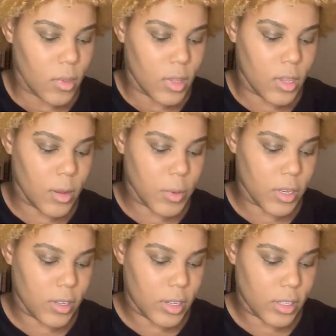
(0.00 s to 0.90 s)
Then I'm
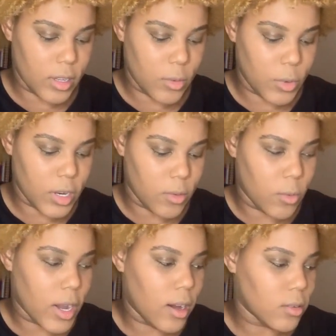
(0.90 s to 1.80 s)
gonna take that Wet n
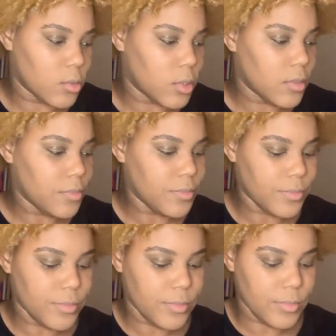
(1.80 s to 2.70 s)
Wild one
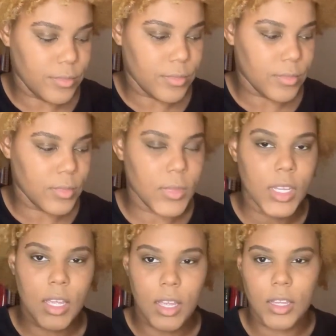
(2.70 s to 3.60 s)

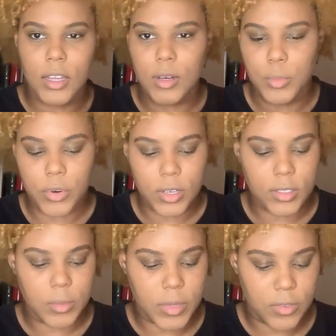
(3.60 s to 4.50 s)
and gonna
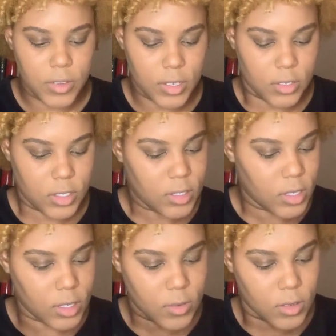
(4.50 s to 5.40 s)
bronze my face just to
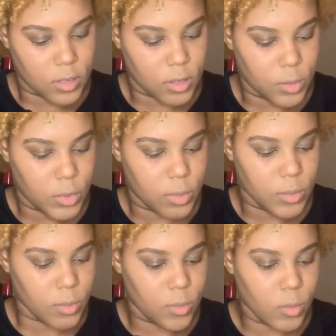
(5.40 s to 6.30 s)
give it a little bit
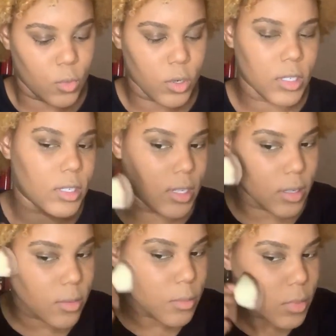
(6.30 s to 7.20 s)
more
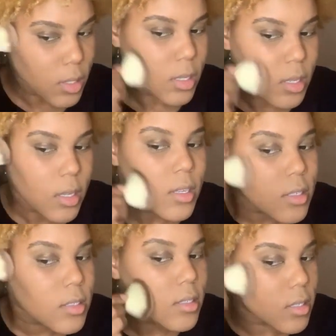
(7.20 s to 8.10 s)
depth,
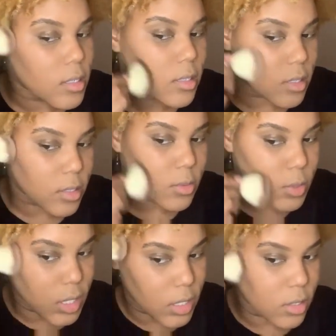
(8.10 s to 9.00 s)
since this
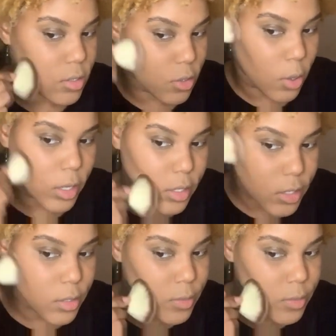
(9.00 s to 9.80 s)
one is darker